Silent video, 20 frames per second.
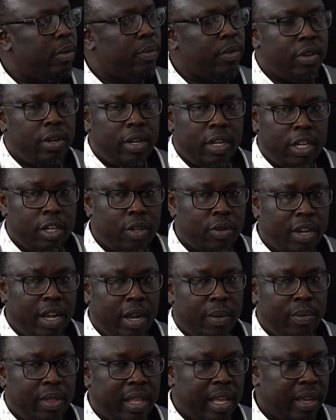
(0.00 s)
a community to
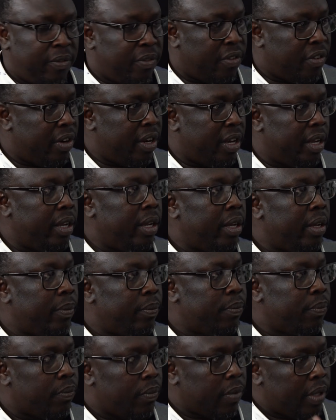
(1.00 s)
come there free
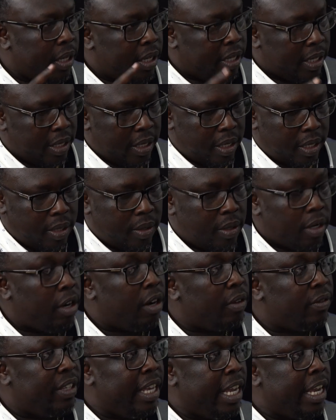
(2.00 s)
of